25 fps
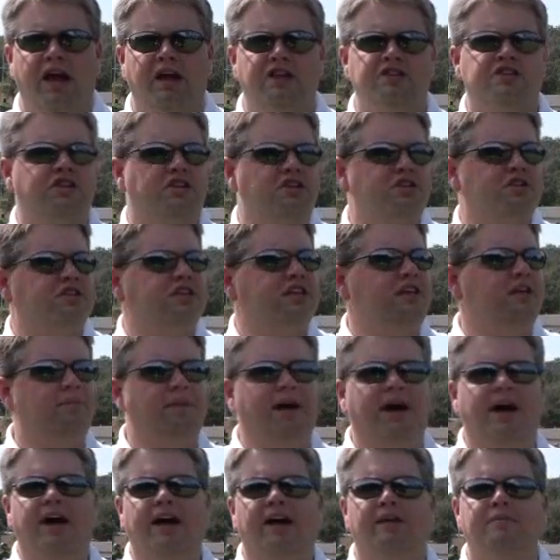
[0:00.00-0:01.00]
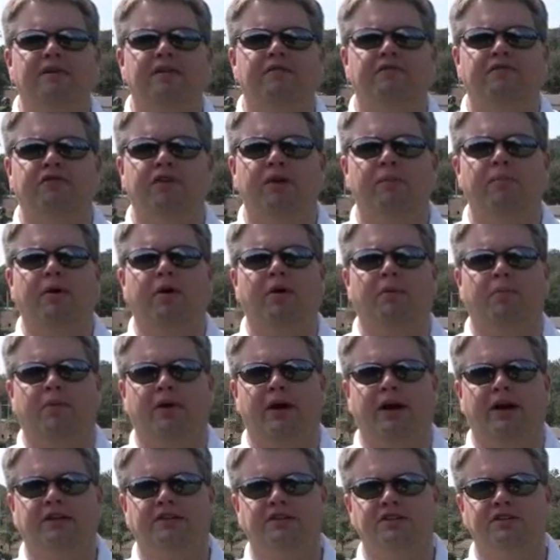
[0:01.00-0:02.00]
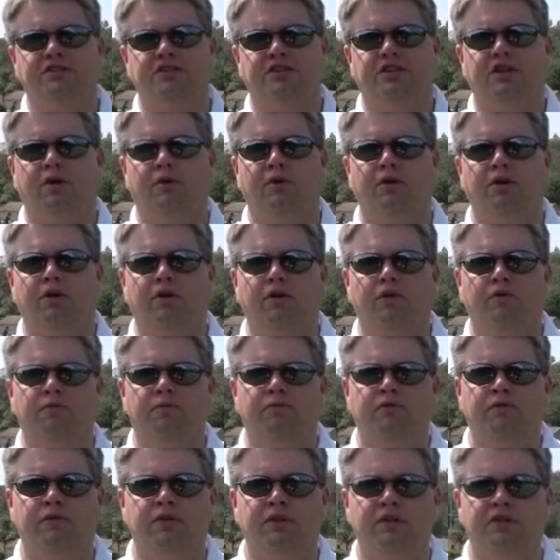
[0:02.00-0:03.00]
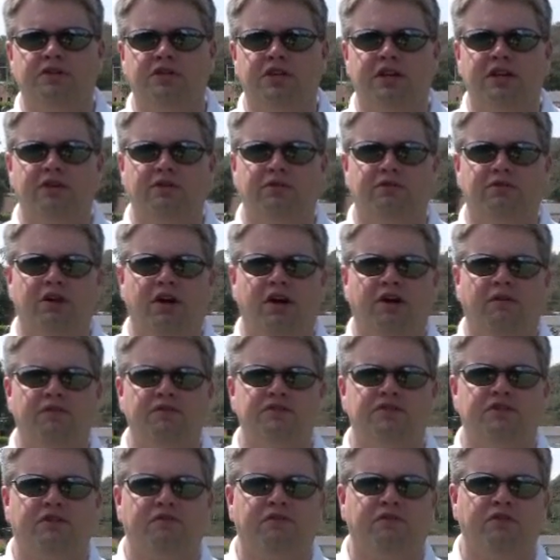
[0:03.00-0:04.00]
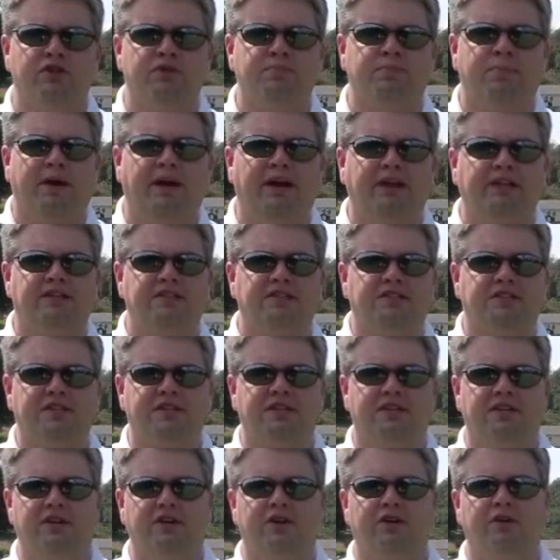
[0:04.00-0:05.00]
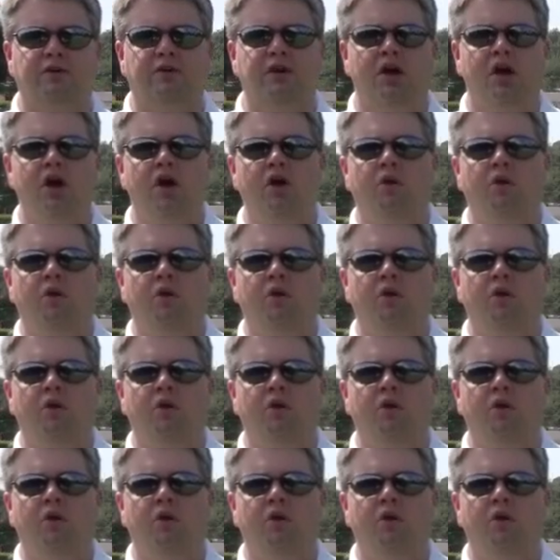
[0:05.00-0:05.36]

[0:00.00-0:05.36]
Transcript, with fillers: As you can see behind me, football practice going on for the JU Dolphins, their first practice of the year.